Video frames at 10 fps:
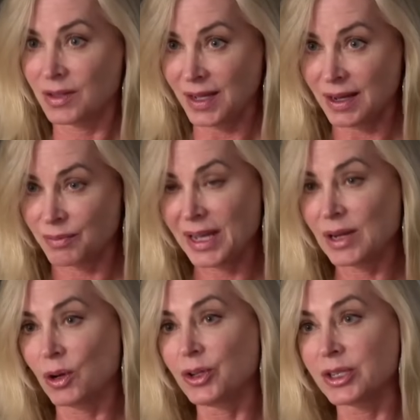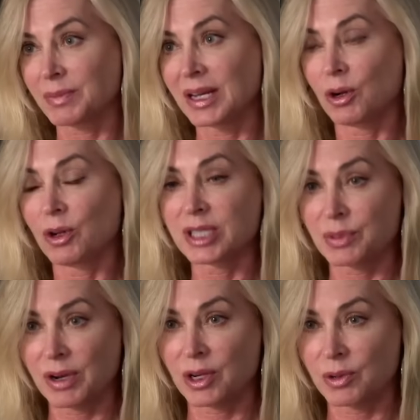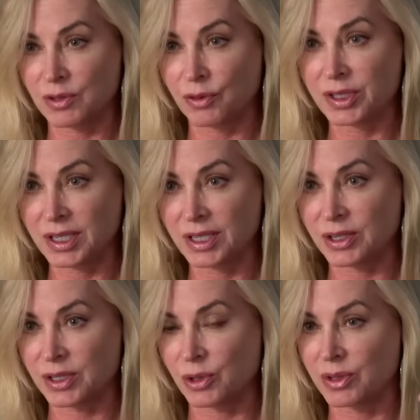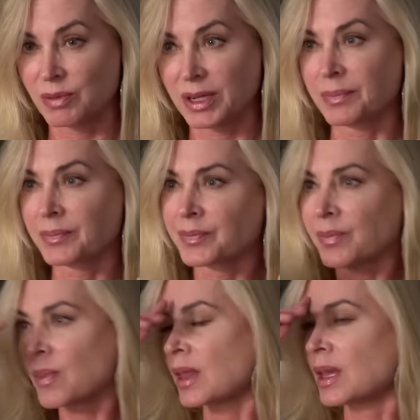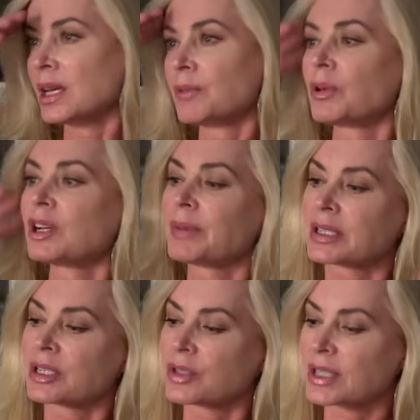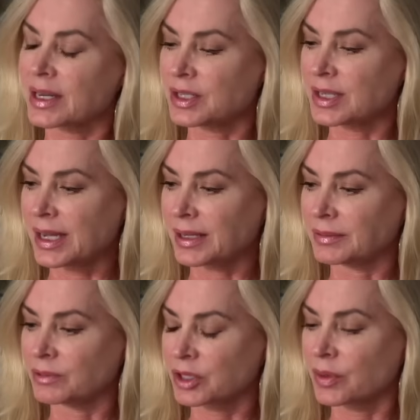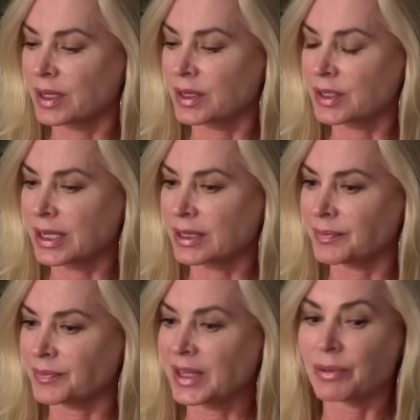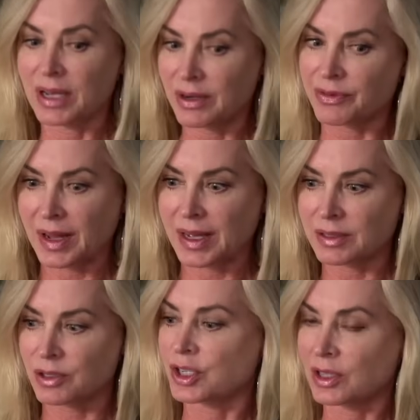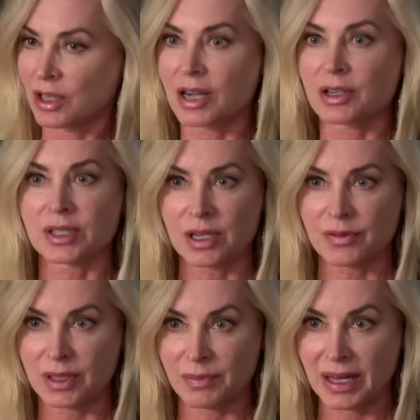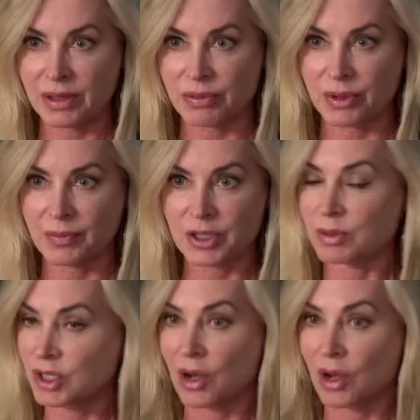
Yeah. My oldest brother, who was 14 years older than me, one of my sisters was going on a date. They were in a fight, so she locked herself in the bathroom. She